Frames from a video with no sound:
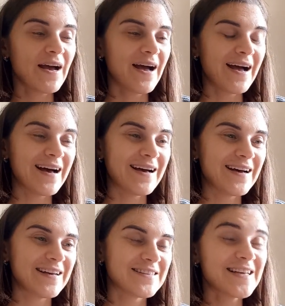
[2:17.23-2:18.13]

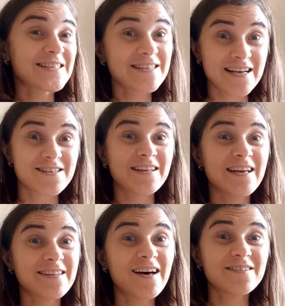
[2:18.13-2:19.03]
And that's actually
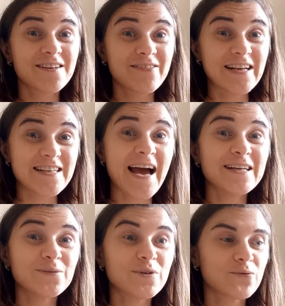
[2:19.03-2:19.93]
another great
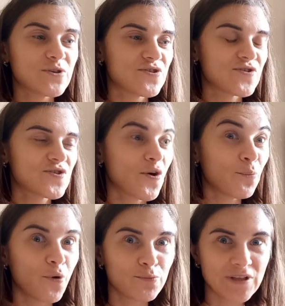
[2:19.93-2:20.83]
animal which is so
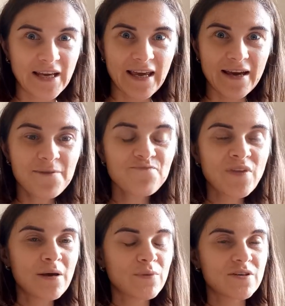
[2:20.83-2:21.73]
popular here,
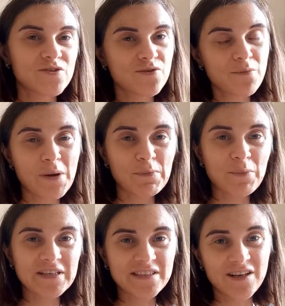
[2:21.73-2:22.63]
because you remember
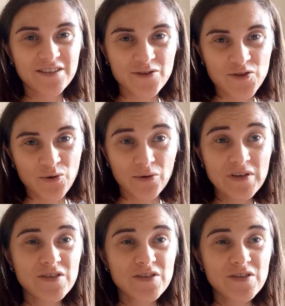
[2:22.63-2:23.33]
my tartan story.